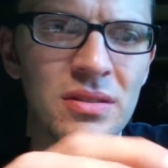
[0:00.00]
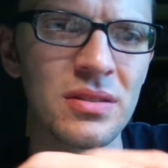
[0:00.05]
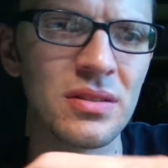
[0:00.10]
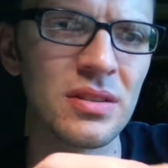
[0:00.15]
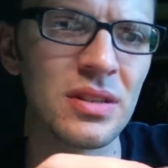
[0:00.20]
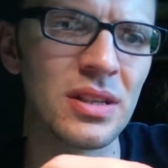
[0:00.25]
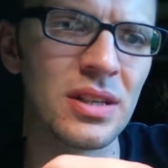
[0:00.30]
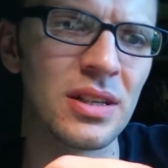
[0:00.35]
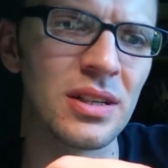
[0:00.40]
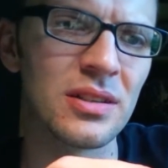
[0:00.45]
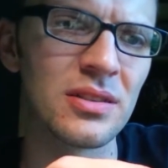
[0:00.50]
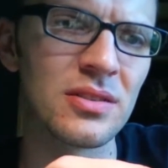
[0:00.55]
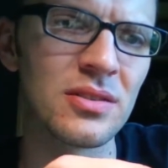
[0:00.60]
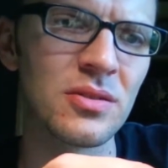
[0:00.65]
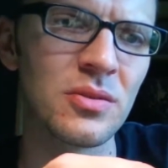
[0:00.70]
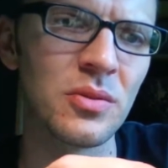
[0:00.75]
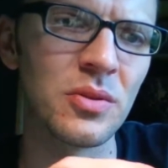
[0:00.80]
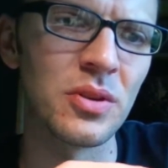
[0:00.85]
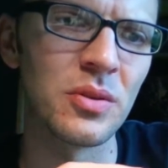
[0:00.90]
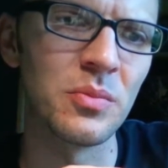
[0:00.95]
think it's
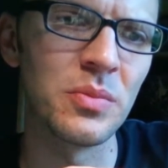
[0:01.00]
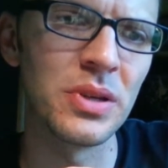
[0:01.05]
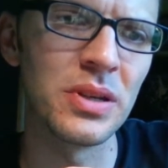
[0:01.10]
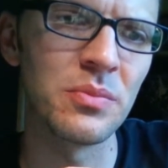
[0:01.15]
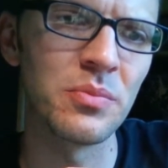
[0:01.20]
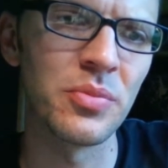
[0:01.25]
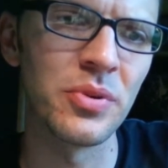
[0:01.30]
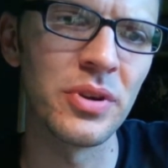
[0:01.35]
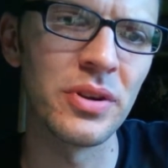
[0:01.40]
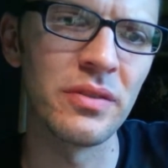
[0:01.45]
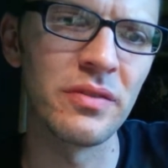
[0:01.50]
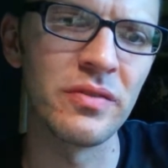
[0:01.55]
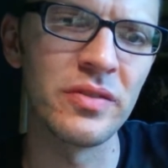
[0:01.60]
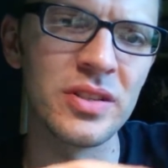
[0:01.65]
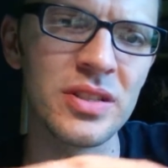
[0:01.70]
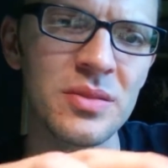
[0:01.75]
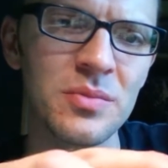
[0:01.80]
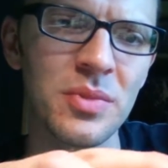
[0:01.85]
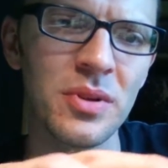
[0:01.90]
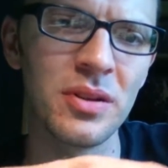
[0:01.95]
going to be pretty
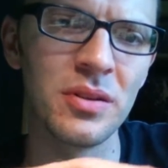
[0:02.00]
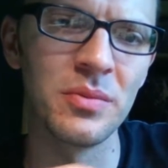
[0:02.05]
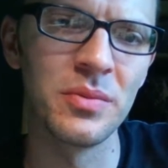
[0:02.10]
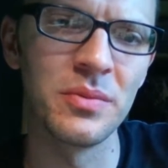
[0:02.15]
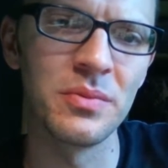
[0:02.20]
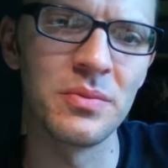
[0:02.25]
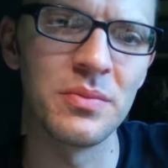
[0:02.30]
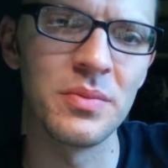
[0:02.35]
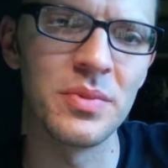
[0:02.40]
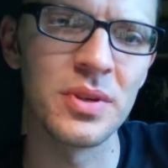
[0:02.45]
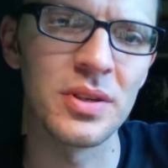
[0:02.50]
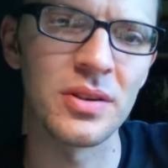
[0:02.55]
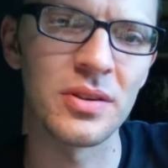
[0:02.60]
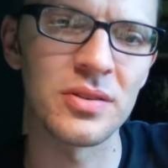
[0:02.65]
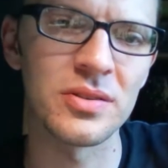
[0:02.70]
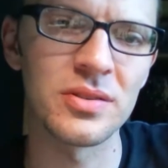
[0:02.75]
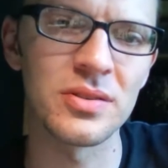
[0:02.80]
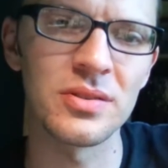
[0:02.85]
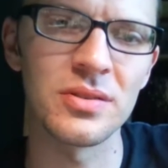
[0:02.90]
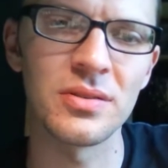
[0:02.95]
visible,
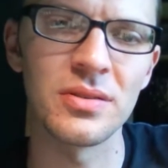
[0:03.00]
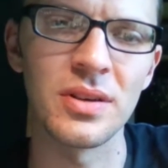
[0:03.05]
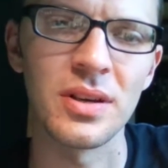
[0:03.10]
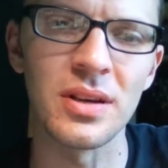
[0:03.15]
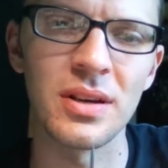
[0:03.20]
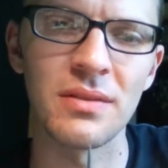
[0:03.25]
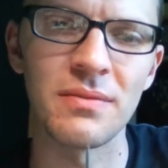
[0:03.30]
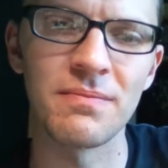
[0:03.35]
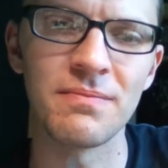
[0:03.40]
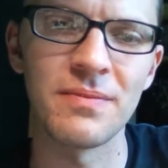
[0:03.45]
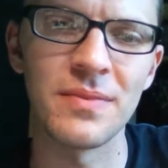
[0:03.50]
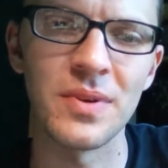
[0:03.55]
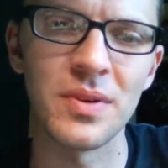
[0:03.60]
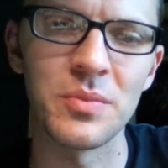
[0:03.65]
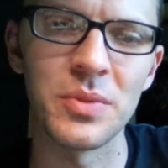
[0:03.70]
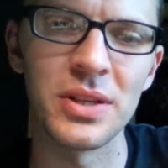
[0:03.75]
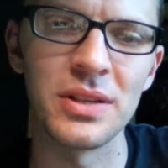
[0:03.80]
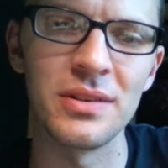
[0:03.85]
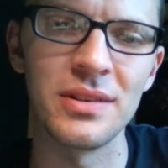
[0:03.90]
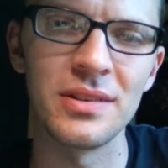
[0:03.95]
because, yeah, I
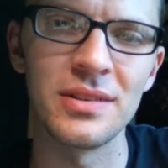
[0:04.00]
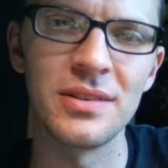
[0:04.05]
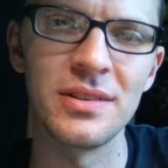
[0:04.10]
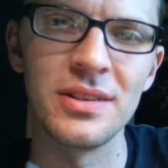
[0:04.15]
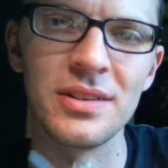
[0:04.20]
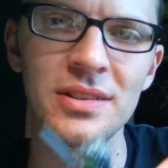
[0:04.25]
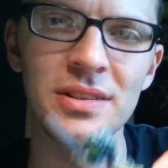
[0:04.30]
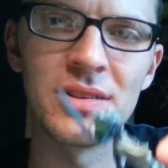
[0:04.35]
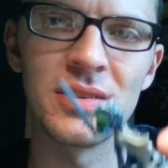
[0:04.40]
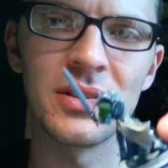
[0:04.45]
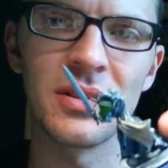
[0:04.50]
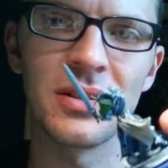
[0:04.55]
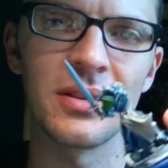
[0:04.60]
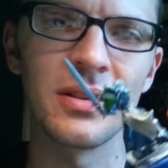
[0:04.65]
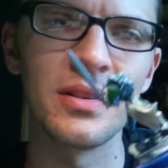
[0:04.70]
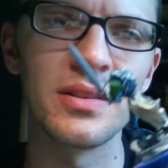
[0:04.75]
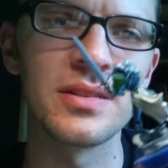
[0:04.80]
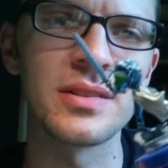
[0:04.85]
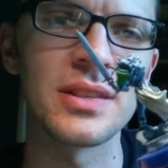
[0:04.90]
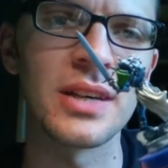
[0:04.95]
mean,
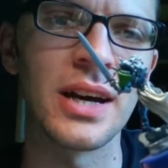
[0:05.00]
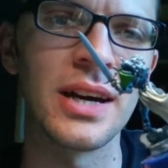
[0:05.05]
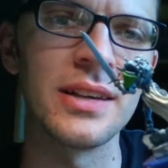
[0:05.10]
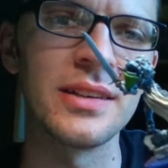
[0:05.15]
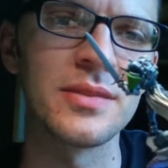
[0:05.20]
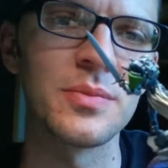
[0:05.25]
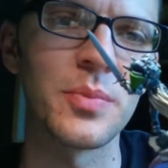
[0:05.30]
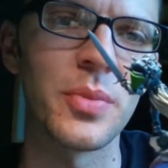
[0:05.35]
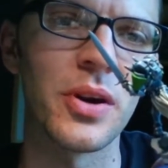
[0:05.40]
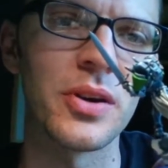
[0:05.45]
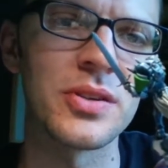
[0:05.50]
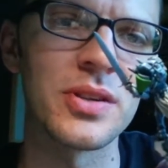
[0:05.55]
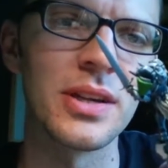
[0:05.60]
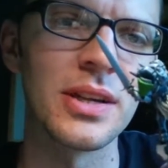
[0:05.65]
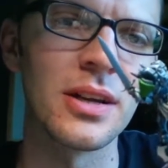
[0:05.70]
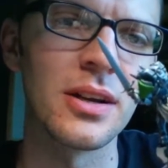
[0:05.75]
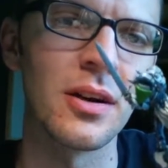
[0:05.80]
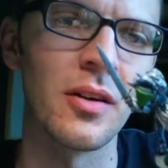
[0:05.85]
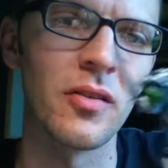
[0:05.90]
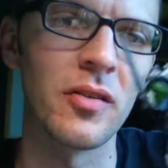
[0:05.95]
this side is partially
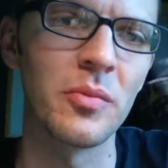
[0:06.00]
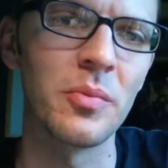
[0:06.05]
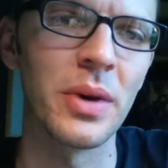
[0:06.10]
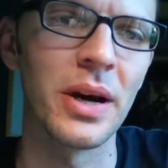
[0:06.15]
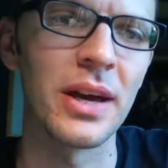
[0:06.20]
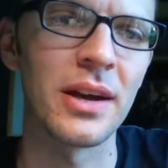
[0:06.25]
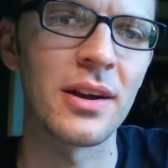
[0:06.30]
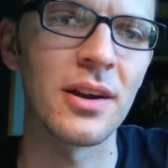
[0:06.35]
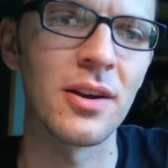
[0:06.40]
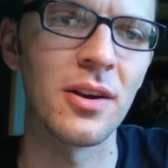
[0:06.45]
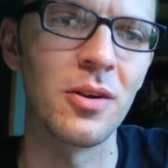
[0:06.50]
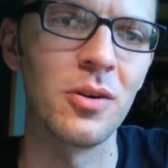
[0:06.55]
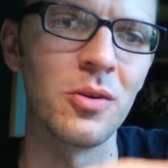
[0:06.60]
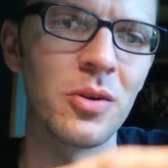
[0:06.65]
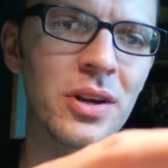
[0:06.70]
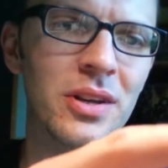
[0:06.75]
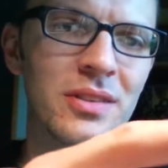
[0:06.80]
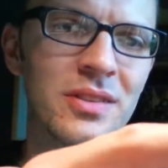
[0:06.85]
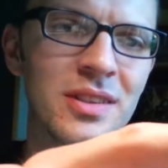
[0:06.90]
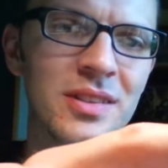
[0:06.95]
covered by a
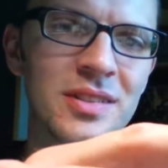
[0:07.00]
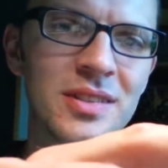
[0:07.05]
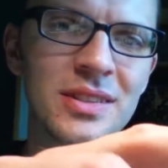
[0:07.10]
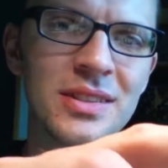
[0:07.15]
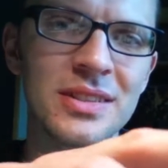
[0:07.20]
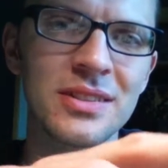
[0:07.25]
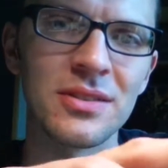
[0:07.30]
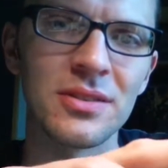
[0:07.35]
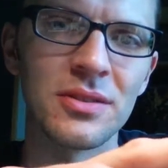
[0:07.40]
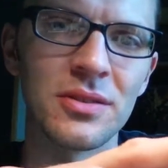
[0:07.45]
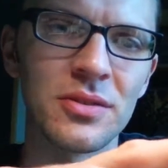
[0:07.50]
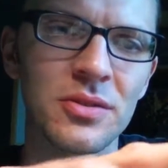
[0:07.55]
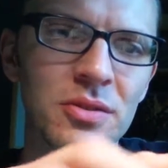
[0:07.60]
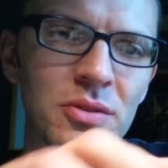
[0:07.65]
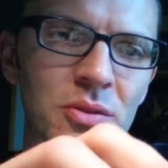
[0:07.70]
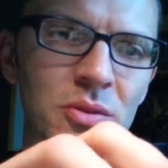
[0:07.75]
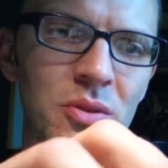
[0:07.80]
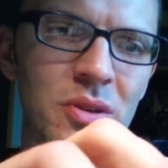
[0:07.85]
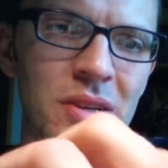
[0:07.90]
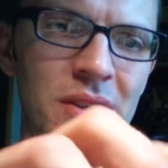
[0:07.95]
cloak, and this is
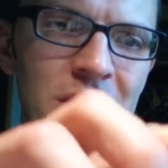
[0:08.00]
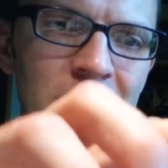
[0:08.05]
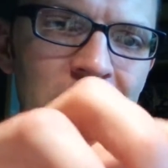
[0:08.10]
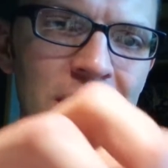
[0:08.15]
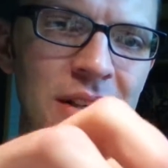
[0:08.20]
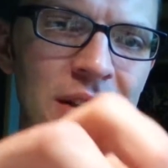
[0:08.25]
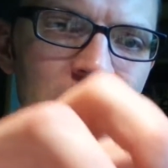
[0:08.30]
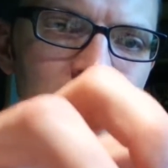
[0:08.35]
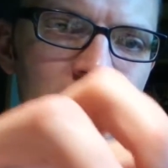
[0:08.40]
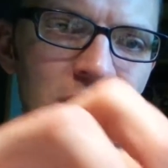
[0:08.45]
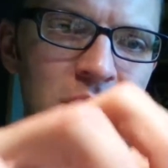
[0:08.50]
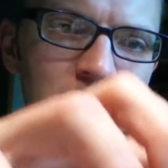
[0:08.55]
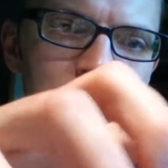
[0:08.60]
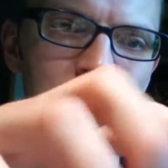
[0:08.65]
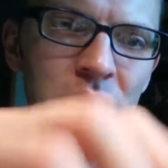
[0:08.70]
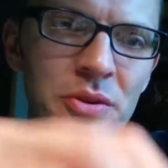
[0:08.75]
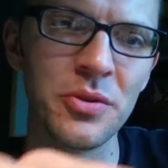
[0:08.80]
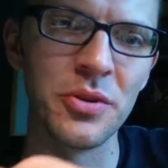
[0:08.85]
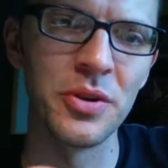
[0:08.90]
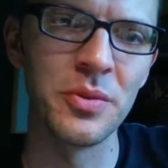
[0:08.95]
also
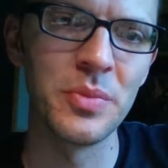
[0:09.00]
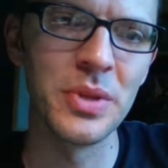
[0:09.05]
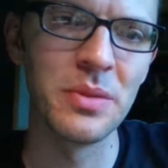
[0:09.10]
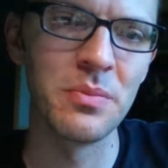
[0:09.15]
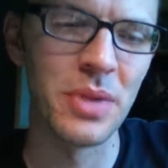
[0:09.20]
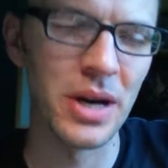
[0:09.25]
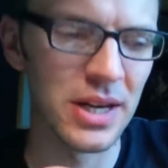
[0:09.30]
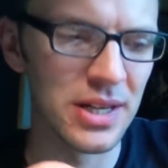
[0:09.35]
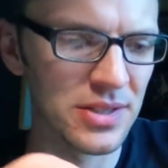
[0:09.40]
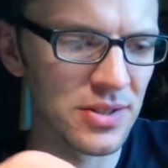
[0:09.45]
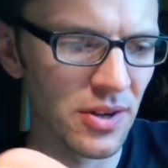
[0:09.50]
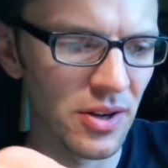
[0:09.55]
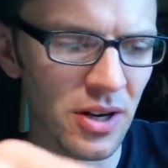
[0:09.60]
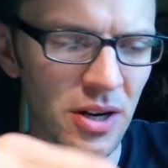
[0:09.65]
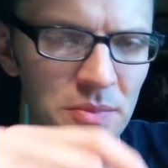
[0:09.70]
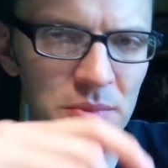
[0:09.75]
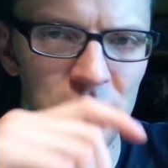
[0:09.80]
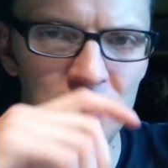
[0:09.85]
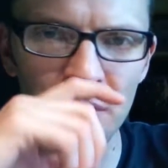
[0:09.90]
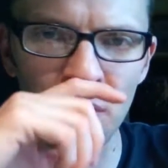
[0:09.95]
obscured a bit by his
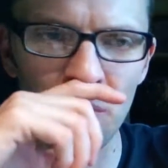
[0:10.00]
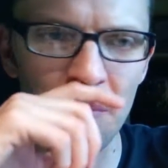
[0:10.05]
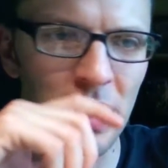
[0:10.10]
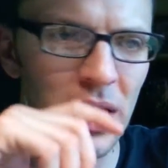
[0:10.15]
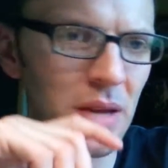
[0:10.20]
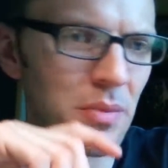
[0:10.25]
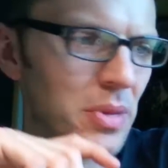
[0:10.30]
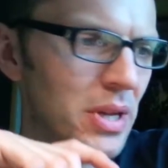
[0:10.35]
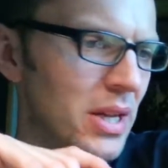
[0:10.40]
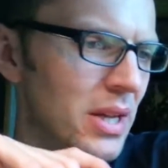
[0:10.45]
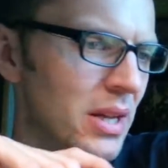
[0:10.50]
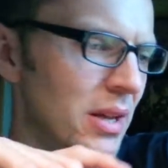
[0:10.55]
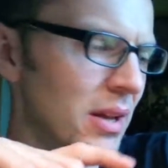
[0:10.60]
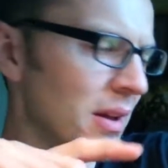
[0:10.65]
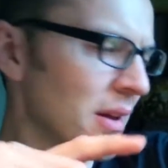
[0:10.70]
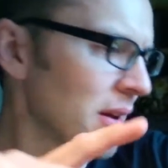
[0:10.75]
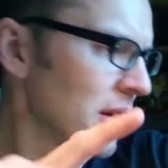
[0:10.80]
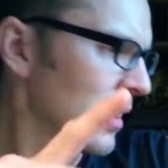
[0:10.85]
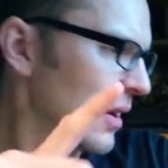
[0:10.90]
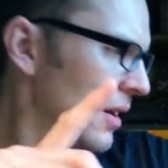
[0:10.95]
arm. So maybe
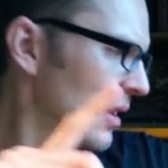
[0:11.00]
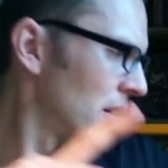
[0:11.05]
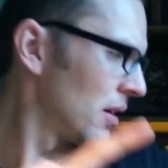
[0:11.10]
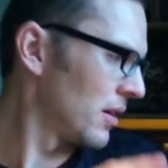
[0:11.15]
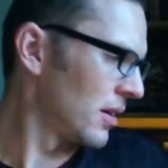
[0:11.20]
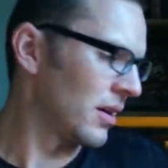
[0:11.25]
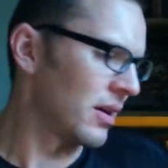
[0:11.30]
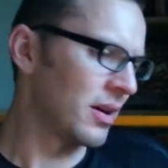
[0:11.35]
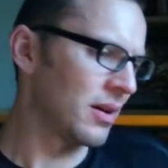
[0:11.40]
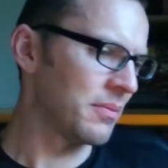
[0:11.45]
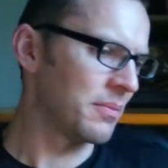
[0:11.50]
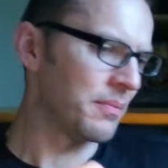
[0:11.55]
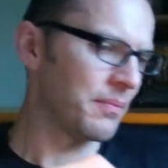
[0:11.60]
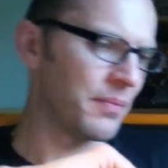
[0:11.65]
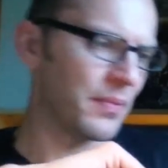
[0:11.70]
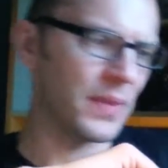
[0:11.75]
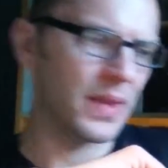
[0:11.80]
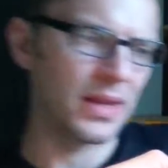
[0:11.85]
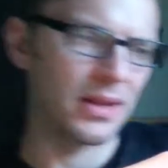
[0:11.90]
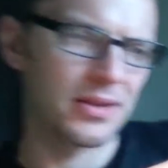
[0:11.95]

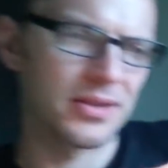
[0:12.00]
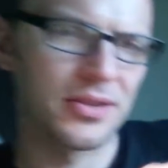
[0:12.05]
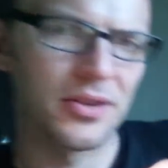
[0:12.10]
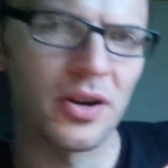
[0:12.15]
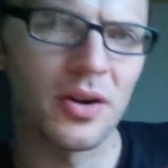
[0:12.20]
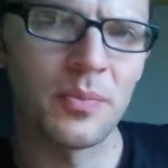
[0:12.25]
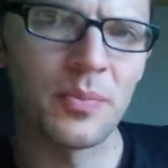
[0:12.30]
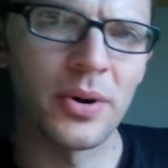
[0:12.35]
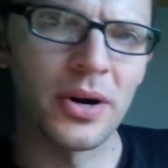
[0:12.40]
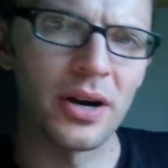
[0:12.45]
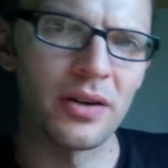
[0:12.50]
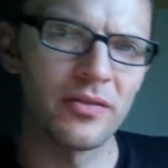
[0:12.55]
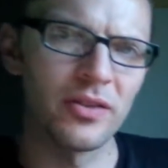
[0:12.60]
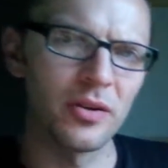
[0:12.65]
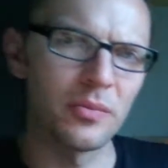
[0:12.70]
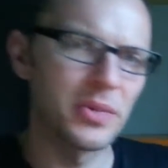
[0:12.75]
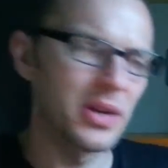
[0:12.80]
that's the other part of the